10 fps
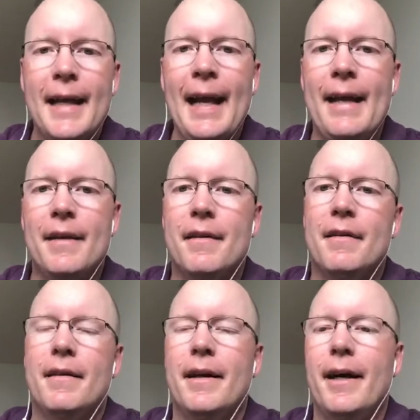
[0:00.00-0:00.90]
end.
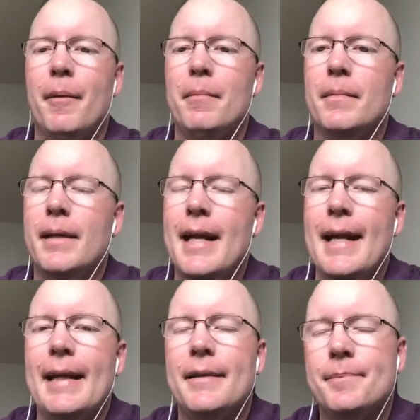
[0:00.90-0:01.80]

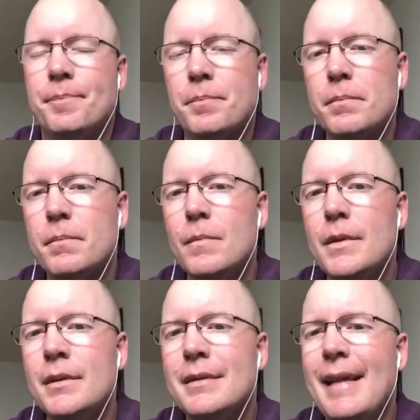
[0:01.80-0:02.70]
And
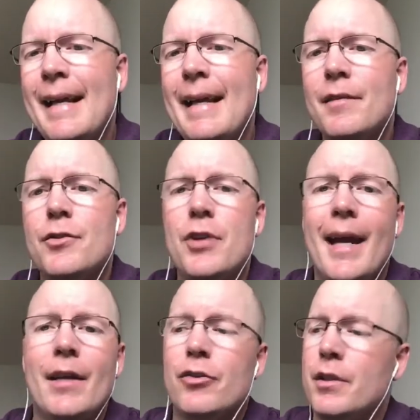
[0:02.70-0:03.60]
that has
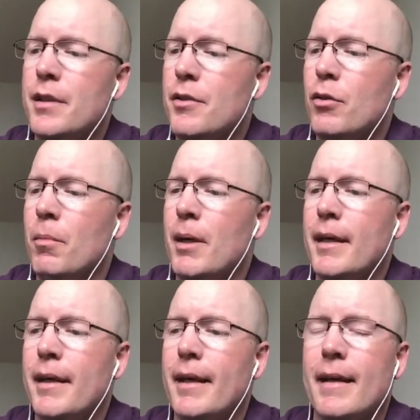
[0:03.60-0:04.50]
changed in digital
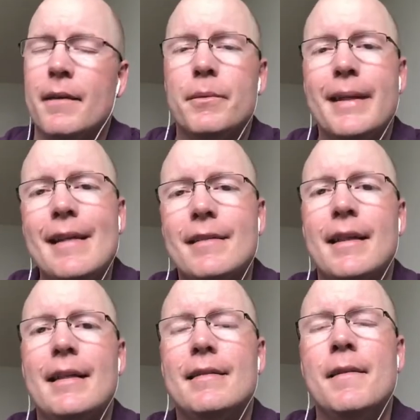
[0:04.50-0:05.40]
marketing. And the
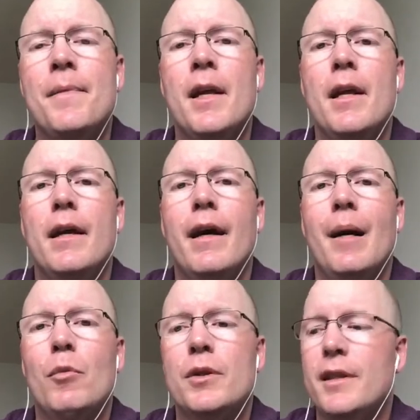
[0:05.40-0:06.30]
reason is,
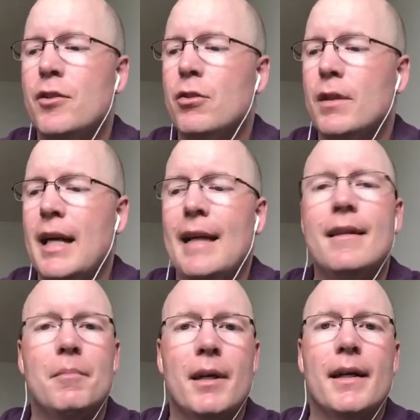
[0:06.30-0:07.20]
or digital
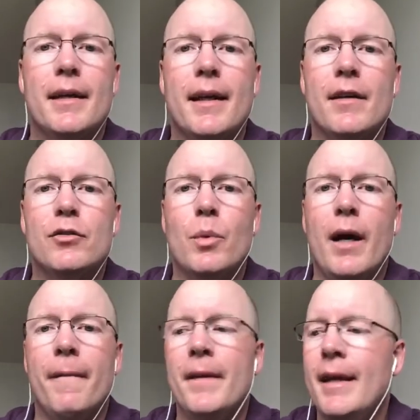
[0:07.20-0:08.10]
content marketing as
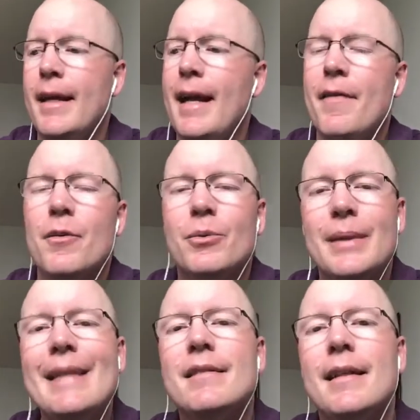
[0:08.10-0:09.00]
well. And the
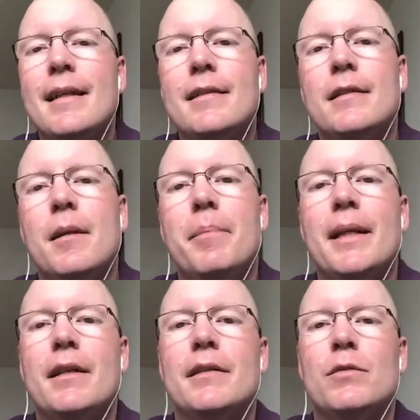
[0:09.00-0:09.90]
reason is
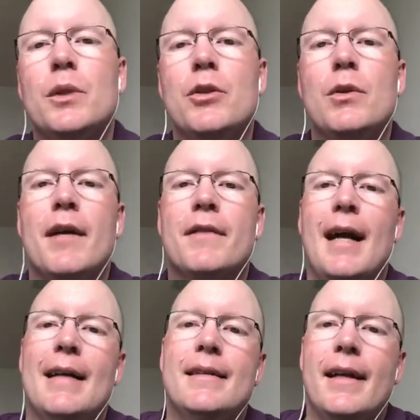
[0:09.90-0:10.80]
because when you have
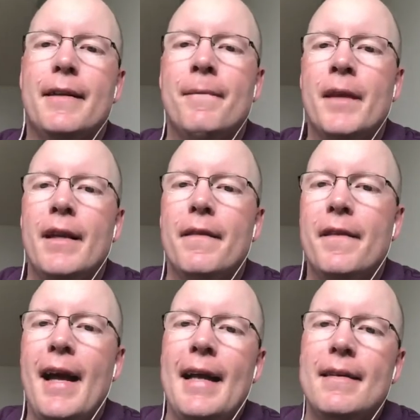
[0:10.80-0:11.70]
content
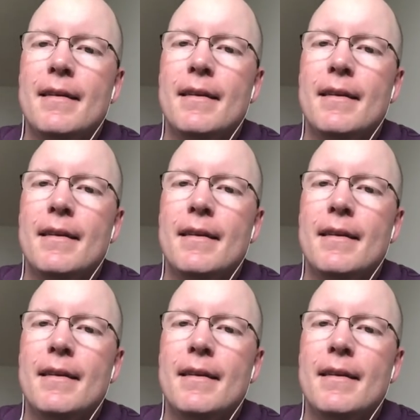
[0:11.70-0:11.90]
that